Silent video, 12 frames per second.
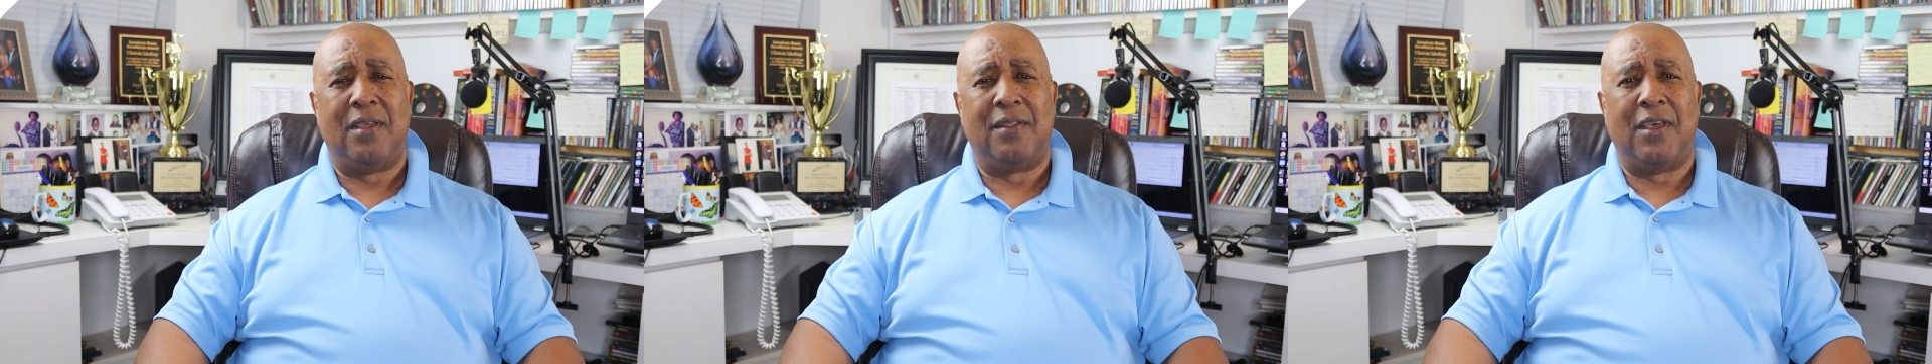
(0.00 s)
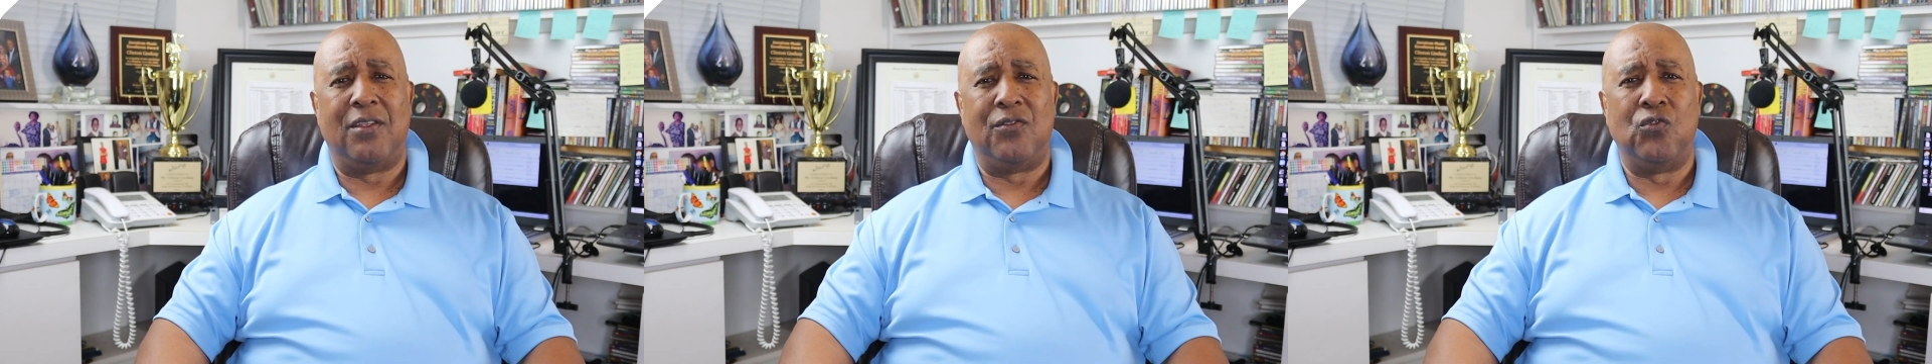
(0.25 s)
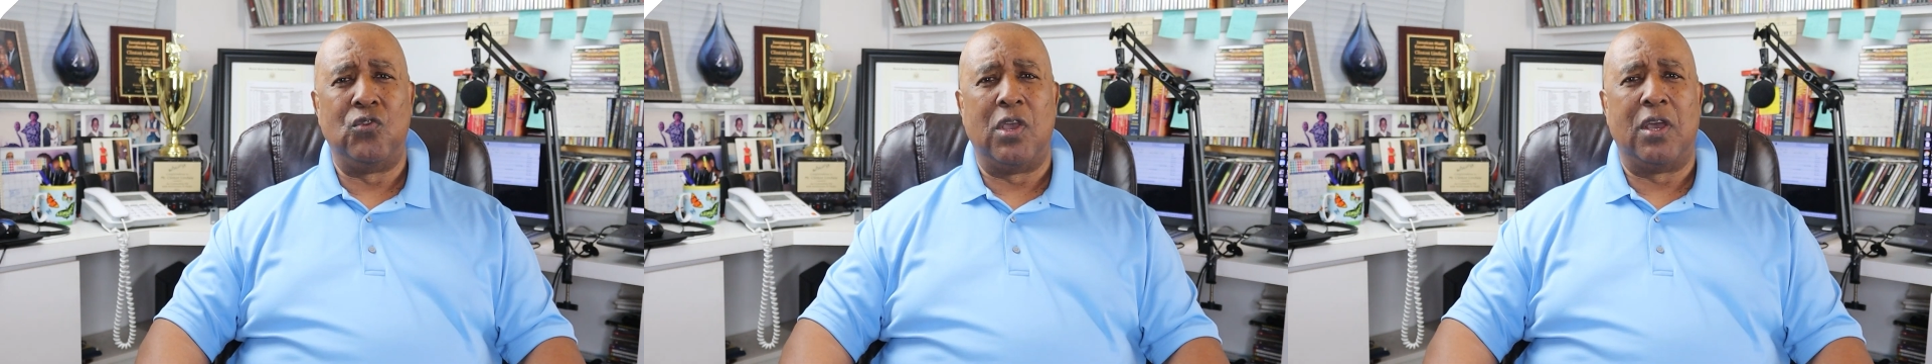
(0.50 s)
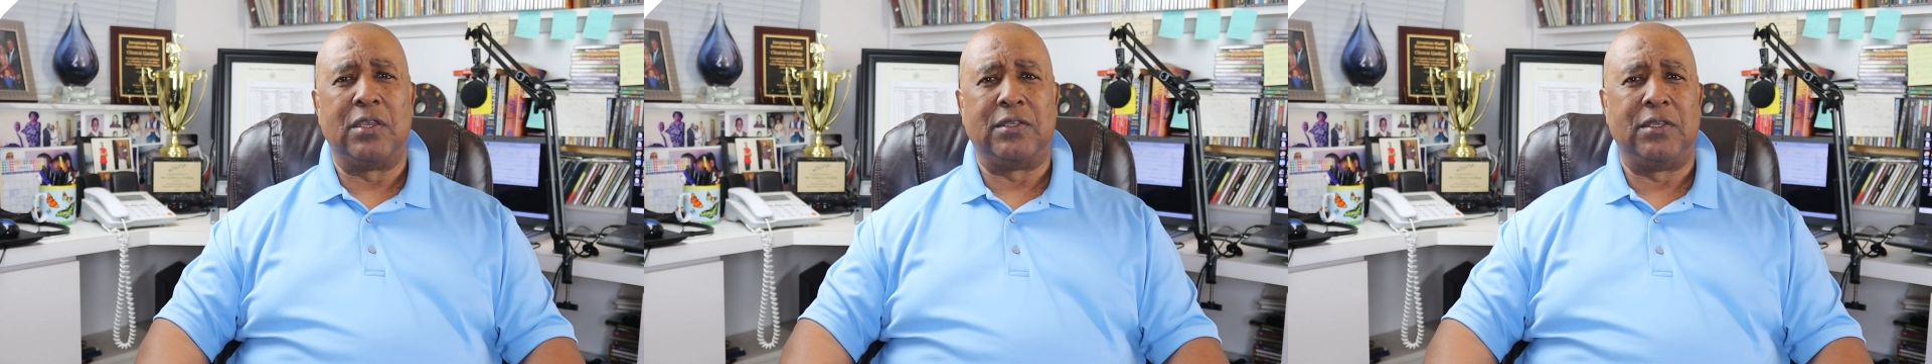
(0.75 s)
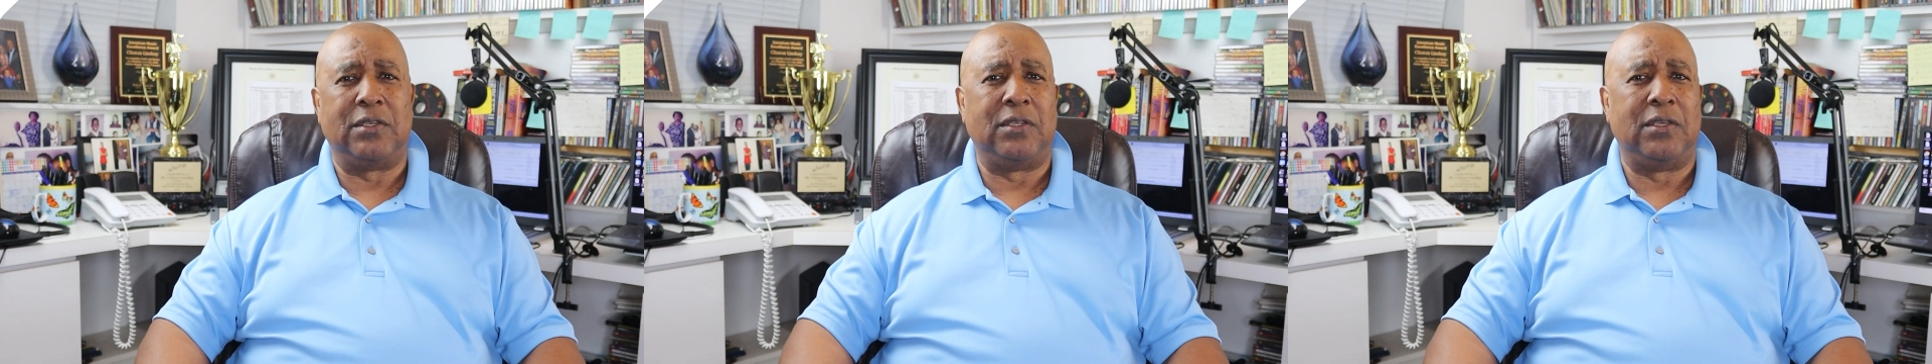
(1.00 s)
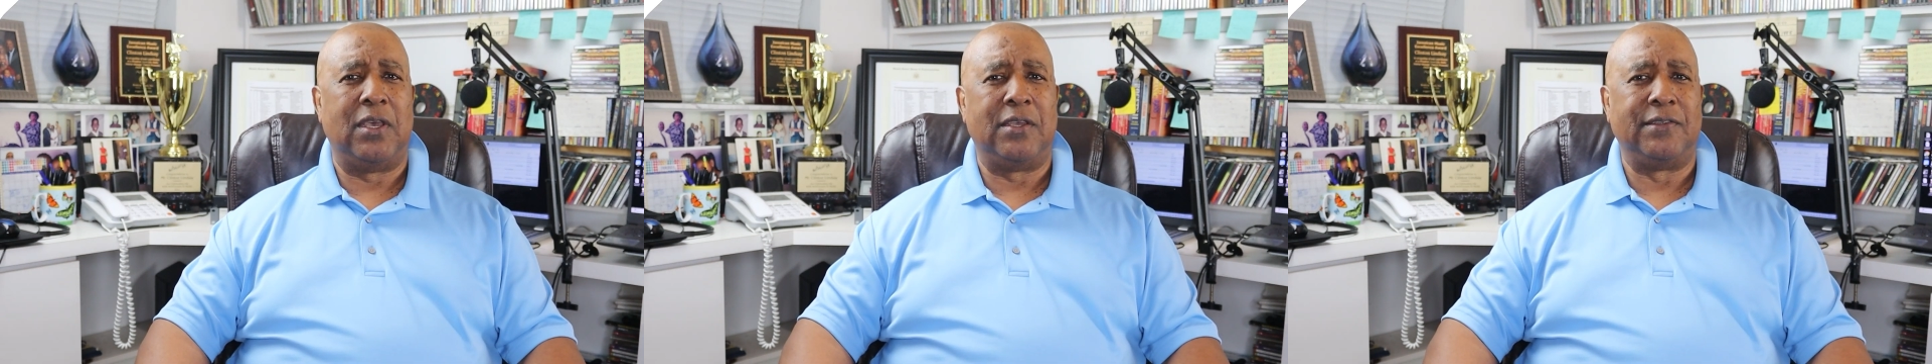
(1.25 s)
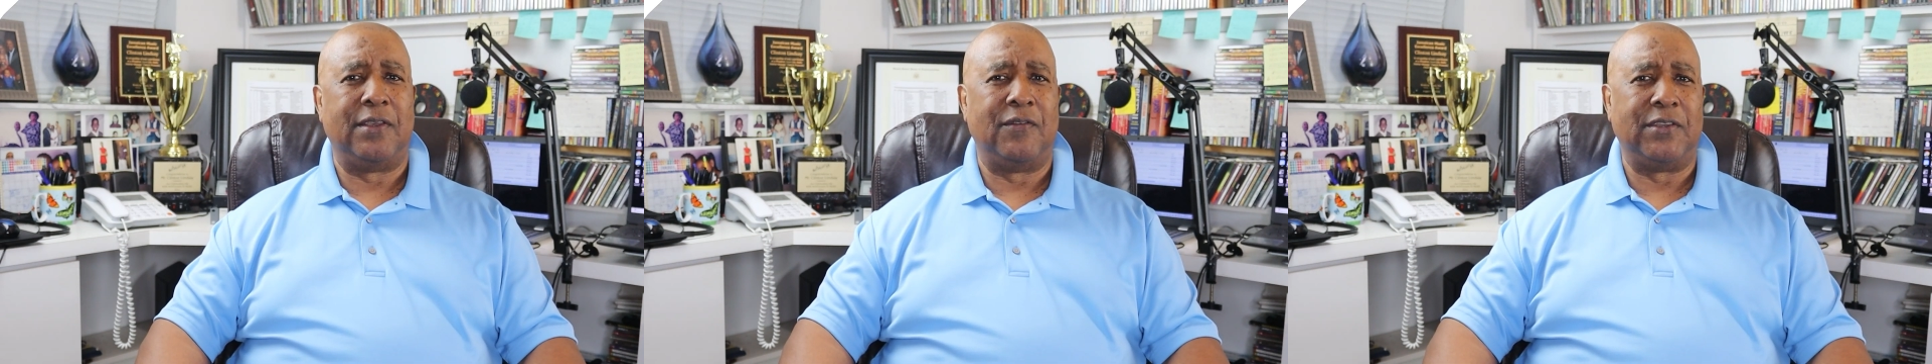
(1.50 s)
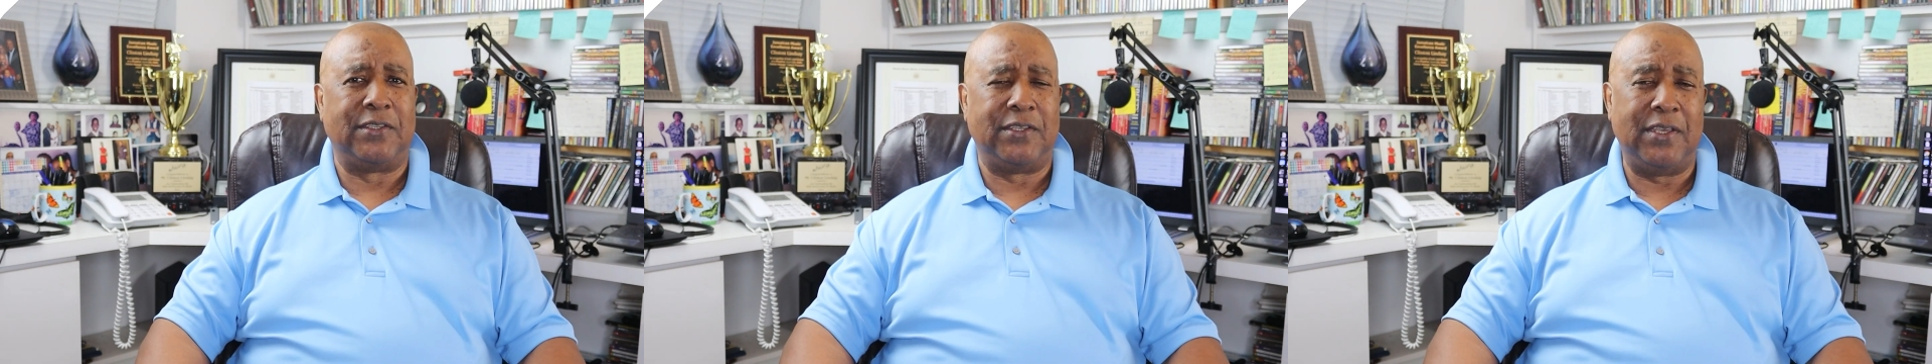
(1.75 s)
that New York City has
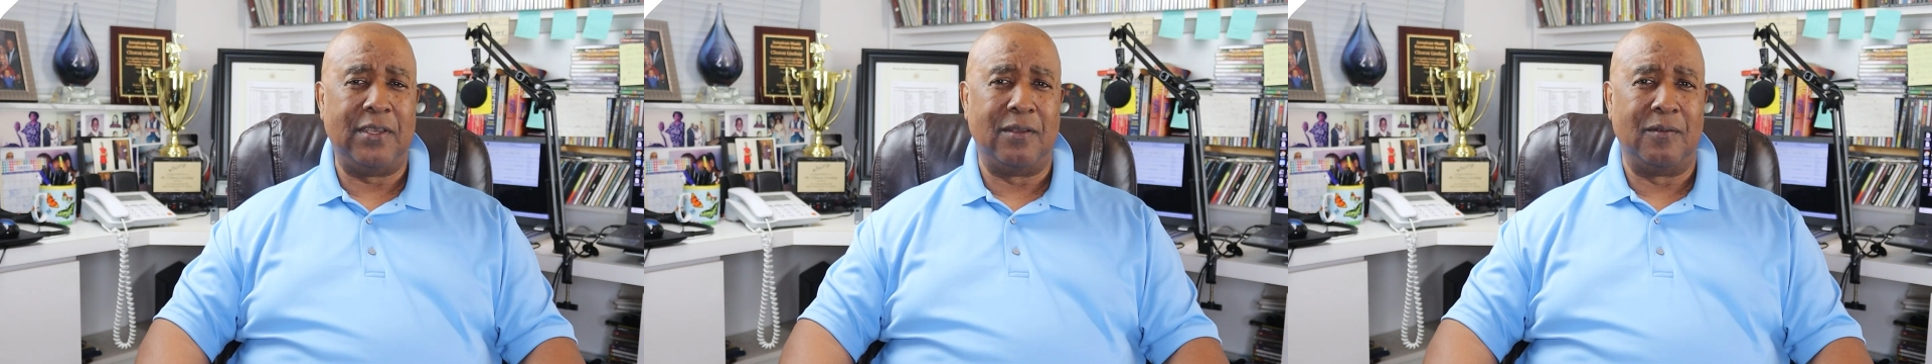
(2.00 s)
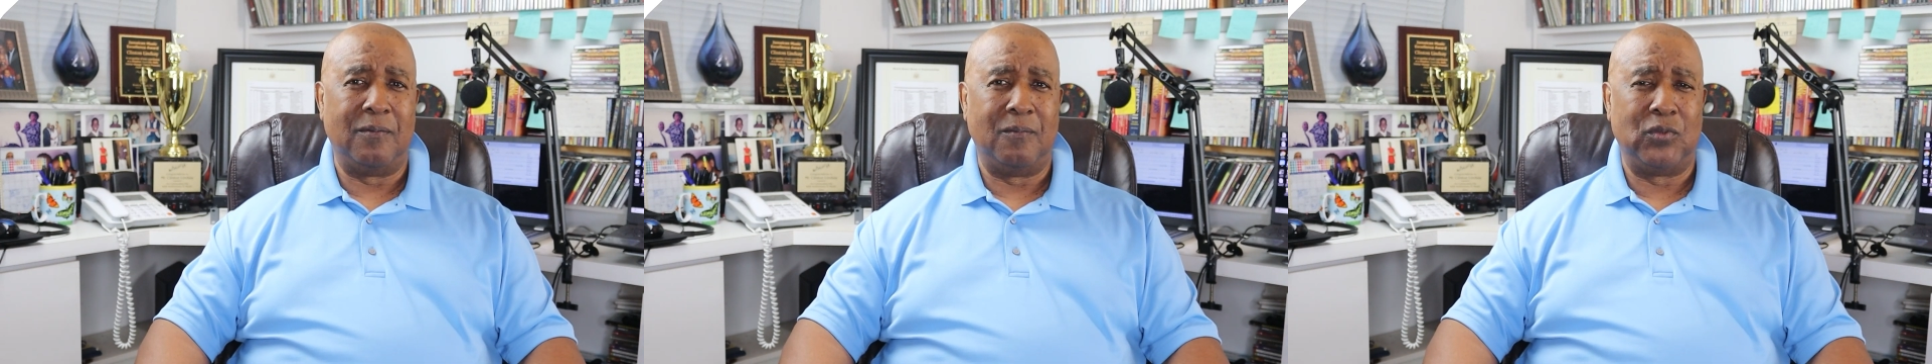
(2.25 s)
ever seen.